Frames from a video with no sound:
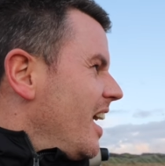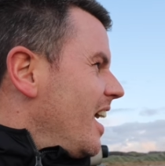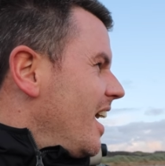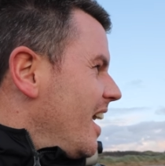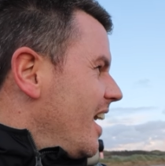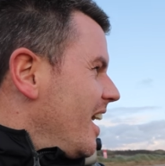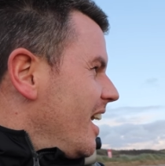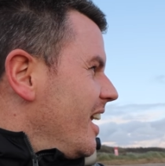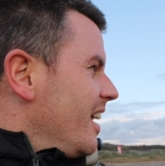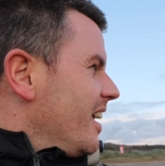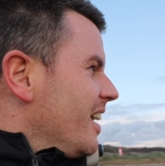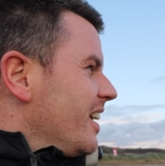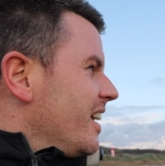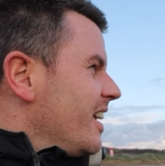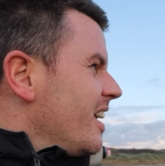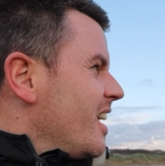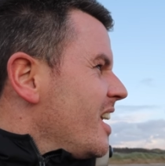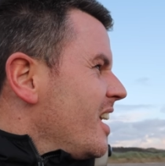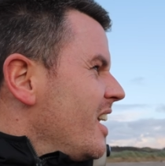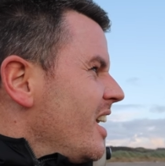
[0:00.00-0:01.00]
Uh,
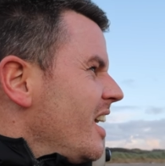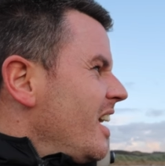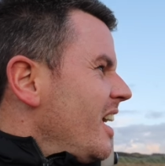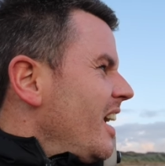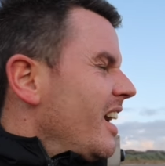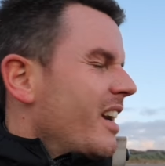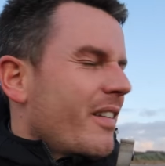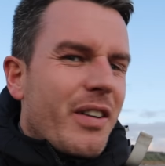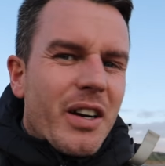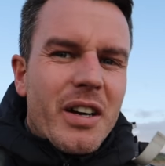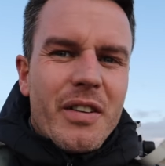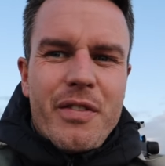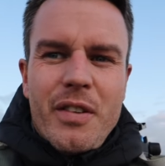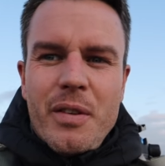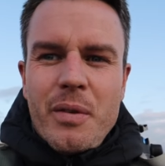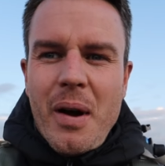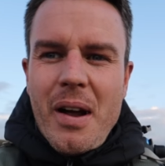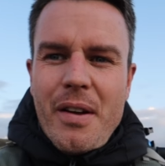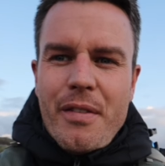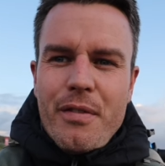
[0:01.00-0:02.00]
and for,
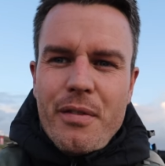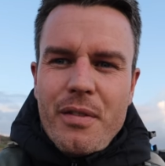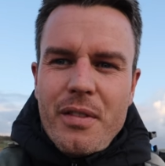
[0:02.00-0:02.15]
for,